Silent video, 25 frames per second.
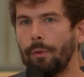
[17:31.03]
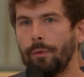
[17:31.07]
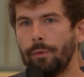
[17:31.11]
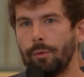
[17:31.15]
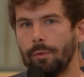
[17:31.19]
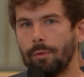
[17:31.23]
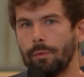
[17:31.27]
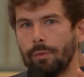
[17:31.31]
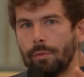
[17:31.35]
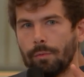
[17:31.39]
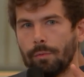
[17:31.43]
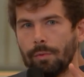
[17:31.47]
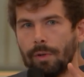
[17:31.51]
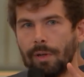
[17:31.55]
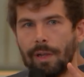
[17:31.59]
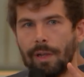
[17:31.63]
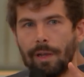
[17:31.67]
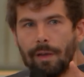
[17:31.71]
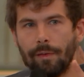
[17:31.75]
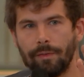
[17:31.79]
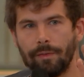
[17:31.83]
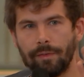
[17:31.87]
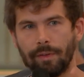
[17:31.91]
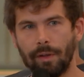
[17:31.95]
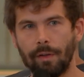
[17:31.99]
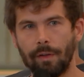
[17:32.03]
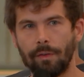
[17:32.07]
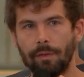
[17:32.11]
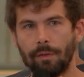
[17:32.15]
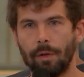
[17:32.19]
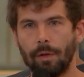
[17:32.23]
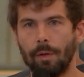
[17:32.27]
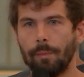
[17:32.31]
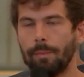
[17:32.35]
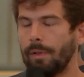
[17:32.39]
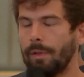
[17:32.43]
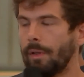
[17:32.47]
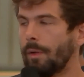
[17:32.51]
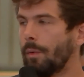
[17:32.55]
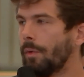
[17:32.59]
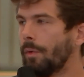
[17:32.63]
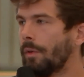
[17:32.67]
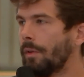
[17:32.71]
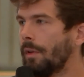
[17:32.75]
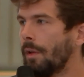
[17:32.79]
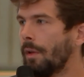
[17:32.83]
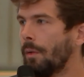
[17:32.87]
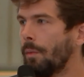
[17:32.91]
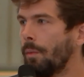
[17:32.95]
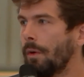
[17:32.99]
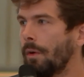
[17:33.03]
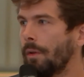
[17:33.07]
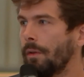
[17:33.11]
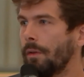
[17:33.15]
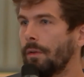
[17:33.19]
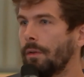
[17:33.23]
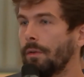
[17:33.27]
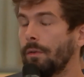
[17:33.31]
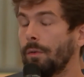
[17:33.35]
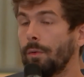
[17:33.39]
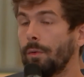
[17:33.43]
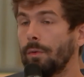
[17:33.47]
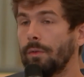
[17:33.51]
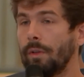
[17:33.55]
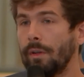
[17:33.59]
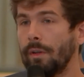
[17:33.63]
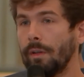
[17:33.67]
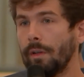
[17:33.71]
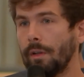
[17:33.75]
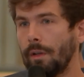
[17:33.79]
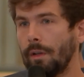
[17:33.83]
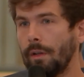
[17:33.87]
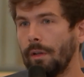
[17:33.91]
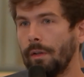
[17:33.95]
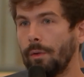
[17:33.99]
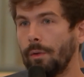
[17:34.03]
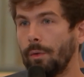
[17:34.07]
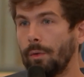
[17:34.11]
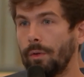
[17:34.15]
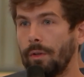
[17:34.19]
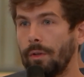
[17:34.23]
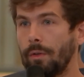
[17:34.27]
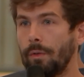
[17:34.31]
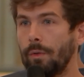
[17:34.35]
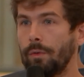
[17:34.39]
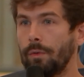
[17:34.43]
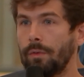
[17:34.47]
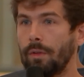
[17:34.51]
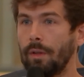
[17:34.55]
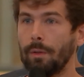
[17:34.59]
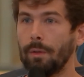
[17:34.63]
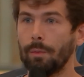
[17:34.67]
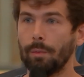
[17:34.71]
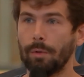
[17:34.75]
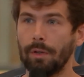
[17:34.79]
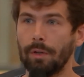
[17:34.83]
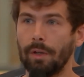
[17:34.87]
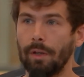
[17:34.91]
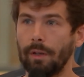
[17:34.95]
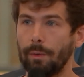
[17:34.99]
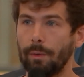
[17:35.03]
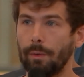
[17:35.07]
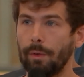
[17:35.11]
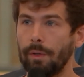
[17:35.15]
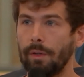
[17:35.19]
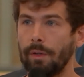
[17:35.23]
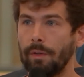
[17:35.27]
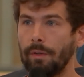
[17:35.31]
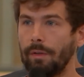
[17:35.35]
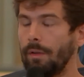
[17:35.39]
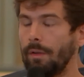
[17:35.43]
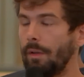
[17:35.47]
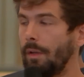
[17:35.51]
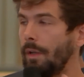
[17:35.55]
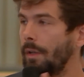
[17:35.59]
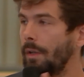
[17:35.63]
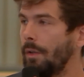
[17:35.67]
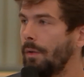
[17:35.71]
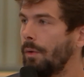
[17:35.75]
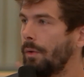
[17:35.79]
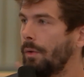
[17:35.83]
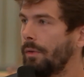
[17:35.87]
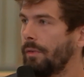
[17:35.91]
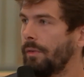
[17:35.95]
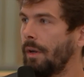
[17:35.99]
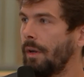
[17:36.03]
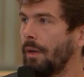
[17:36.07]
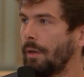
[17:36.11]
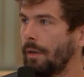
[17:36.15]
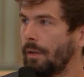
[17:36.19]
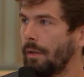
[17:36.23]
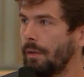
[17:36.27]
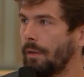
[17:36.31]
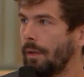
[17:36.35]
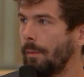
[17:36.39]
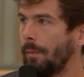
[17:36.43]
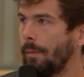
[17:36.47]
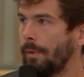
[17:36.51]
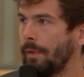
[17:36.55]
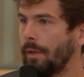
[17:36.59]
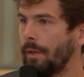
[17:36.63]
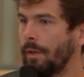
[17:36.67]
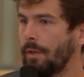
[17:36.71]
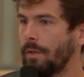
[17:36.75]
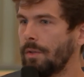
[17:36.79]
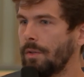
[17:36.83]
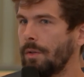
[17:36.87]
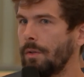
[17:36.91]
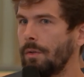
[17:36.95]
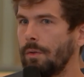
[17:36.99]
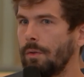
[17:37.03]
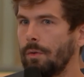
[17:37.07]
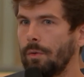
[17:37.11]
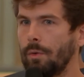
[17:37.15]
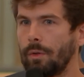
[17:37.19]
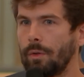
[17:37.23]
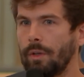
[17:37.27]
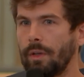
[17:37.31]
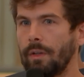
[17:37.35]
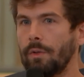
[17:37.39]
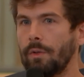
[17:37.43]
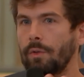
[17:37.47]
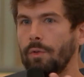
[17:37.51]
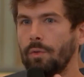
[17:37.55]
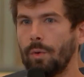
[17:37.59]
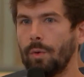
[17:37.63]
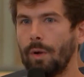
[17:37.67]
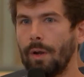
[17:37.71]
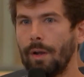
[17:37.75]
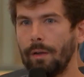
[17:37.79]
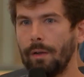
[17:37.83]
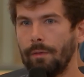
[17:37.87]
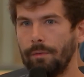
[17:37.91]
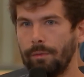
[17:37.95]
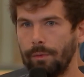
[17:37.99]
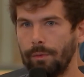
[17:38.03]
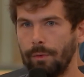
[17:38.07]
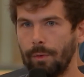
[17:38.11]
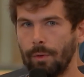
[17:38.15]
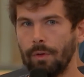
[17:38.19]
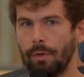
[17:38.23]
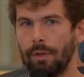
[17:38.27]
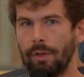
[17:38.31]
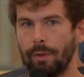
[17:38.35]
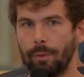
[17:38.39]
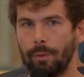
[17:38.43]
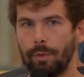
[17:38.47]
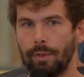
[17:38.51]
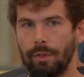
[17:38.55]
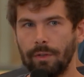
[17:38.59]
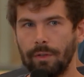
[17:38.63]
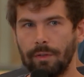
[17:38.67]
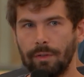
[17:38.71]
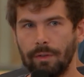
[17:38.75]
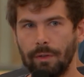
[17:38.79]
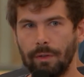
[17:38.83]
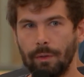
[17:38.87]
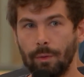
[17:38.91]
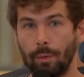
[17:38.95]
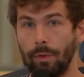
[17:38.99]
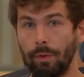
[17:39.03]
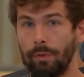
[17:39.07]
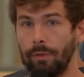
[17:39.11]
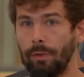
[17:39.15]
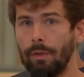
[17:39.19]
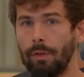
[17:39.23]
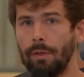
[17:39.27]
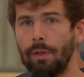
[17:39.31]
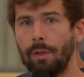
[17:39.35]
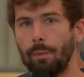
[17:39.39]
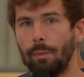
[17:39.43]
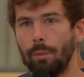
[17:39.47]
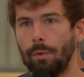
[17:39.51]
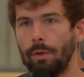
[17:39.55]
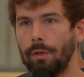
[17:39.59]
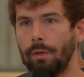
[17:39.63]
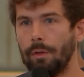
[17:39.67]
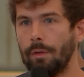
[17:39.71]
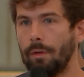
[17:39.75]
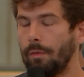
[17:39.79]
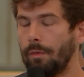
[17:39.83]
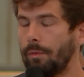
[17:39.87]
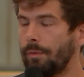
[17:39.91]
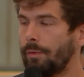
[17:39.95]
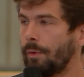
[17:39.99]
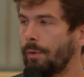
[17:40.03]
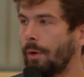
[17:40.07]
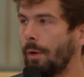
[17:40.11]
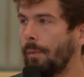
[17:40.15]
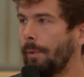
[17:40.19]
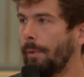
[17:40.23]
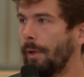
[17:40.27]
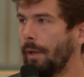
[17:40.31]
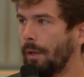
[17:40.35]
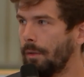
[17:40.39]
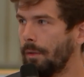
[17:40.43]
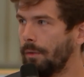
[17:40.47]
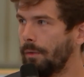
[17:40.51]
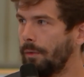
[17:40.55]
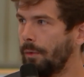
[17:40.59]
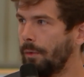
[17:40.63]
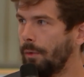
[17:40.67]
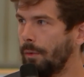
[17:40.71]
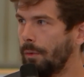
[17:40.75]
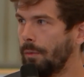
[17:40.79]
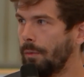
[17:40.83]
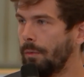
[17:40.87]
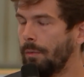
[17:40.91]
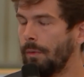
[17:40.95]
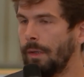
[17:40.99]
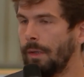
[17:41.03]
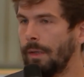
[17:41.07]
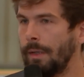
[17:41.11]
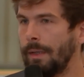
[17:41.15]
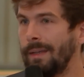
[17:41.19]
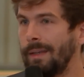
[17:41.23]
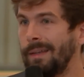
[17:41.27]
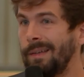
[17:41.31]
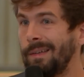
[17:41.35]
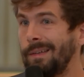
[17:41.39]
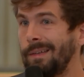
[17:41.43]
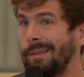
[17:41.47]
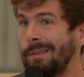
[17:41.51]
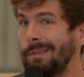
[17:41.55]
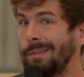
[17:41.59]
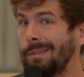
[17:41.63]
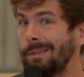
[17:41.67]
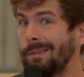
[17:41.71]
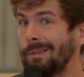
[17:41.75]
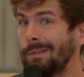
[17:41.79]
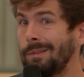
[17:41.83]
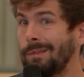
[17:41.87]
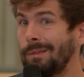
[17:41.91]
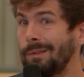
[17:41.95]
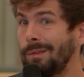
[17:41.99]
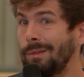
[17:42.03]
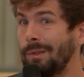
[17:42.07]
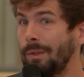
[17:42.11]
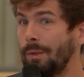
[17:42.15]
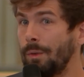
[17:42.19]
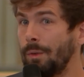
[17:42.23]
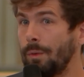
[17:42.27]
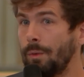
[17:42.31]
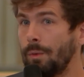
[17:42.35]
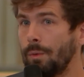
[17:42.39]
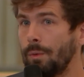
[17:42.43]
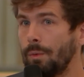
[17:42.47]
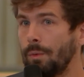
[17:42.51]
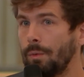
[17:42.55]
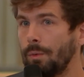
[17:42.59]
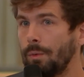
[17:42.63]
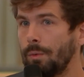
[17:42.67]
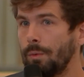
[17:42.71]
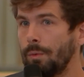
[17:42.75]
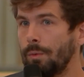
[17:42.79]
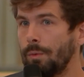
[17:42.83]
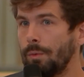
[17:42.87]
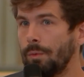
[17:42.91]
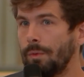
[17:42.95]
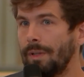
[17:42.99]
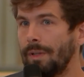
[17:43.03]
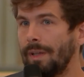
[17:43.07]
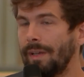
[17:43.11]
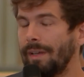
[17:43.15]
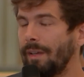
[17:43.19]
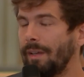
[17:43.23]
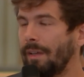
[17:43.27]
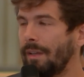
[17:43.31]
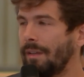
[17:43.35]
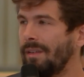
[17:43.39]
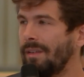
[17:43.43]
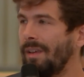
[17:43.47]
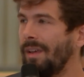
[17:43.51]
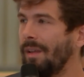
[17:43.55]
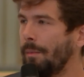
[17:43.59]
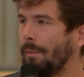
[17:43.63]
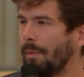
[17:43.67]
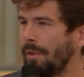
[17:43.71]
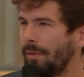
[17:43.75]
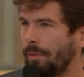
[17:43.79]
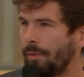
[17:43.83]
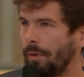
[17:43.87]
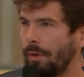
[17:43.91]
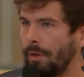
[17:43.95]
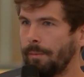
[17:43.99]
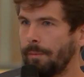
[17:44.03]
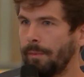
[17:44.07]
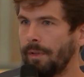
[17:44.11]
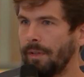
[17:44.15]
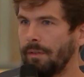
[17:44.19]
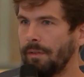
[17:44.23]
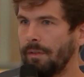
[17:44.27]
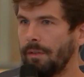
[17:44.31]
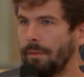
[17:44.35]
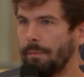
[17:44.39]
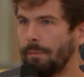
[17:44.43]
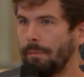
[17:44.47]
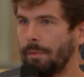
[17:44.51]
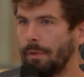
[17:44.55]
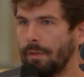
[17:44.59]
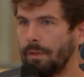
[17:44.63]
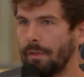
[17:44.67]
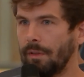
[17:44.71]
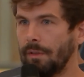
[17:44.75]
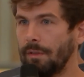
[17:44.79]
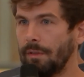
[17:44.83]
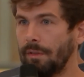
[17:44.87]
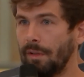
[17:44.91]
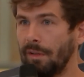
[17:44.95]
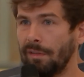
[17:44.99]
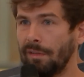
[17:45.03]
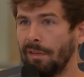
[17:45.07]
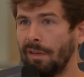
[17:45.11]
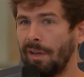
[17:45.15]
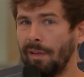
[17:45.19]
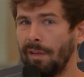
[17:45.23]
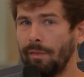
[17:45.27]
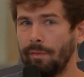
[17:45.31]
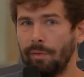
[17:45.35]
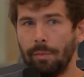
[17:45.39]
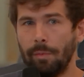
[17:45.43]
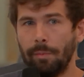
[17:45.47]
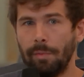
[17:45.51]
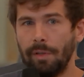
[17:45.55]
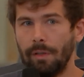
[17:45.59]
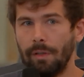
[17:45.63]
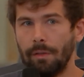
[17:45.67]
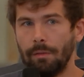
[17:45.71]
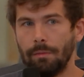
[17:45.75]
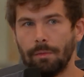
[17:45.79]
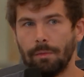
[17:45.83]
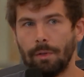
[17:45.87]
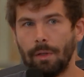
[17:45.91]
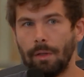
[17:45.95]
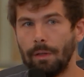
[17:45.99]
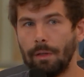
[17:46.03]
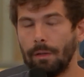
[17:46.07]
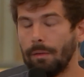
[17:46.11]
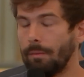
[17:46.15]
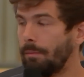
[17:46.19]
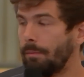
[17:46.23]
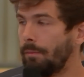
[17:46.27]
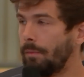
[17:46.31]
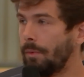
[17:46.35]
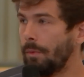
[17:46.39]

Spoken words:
you to really have tight coupling with L1. So technically you can use L1 liquidity in your Starknet application. You can drive your liquidity who is on L1 from L2. So like it can be fragmented, but it doesn't have to be. Like you